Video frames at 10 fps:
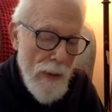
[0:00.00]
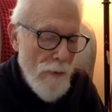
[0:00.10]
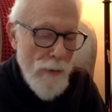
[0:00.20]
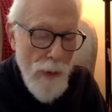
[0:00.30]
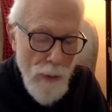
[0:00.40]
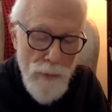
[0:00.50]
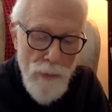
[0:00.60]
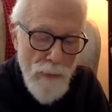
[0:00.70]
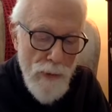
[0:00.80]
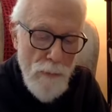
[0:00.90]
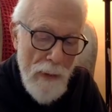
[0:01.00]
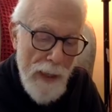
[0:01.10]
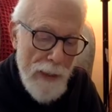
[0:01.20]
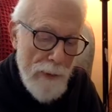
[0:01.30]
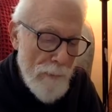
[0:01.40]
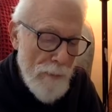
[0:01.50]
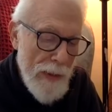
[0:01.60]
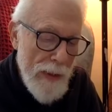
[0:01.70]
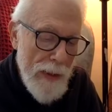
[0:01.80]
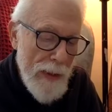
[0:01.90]
With all due respect,
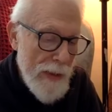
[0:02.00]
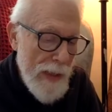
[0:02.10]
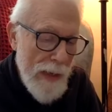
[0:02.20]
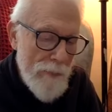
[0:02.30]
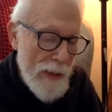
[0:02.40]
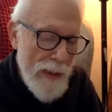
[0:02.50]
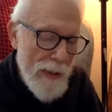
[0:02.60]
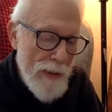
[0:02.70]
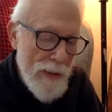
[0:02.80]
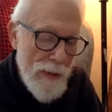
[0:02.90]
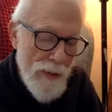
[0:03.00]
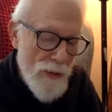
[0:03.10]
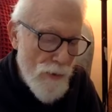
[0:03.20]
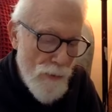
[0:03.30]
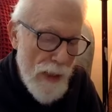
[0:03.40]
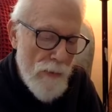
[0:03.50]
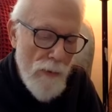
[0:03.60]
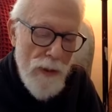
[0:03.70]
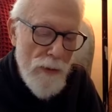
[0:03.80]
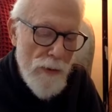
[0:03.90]
you have to get it straight
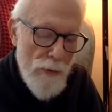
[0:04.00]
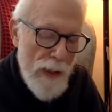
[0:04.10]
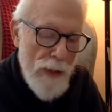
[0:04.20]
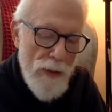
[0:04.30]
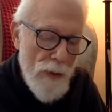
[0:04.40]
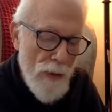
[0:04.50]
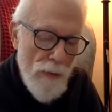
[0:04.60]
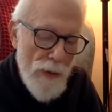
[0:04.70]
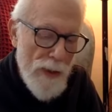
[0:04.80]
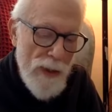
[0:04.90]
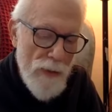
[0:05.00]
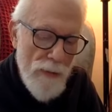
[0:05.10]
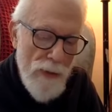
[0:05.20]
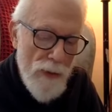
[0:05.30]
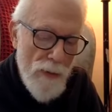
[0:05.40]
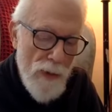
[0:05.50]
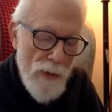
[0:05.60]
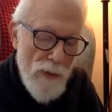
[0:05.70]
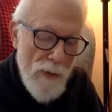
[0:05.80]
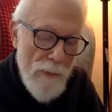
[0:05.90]
what you're trying to do with these
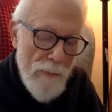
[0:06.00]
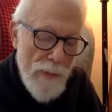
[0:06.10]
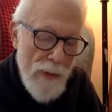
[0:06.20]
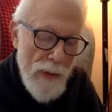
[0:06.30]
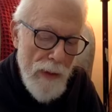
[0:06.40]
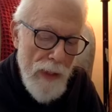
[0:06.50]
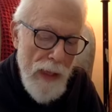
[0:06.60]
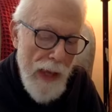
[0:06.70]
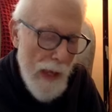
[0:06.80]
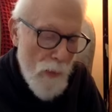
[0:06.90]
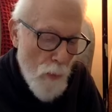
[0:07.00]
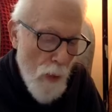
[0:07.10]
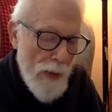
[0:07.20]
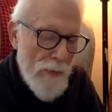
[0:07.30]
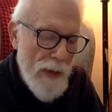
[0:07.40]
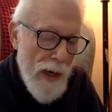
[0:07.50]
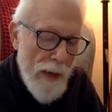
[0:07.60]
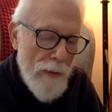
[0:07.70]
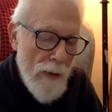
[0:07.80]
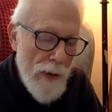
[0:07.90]
rituals and what the
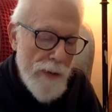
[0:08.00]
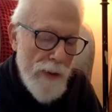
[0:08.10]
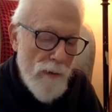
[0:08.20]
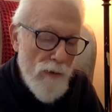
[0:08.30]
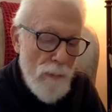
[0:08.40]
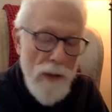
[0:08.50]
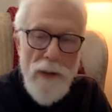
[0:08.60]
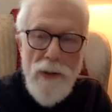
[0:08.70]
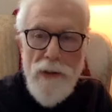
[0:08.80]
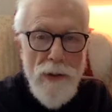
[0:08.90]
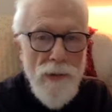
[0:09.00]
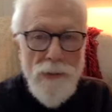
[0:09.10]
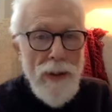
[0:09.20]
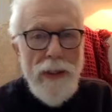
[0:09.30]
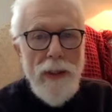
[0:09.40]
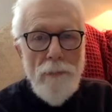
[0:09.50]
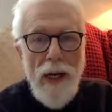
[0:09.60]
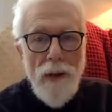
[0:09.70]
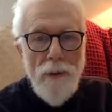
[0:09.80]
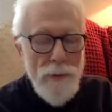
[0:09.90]
hierarchy of spirits is really
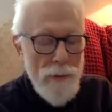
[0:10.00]
about.